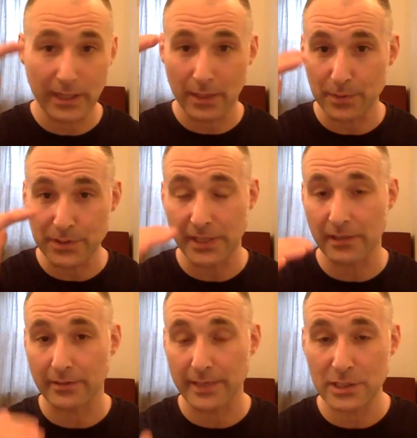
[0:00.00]
at a
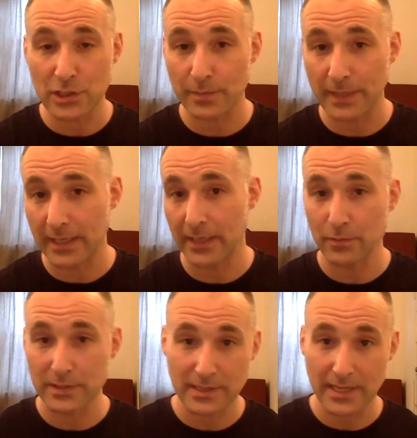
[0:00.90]
particular instrument and he
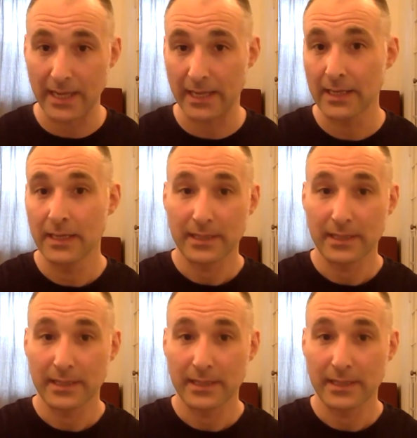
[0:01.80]
would say,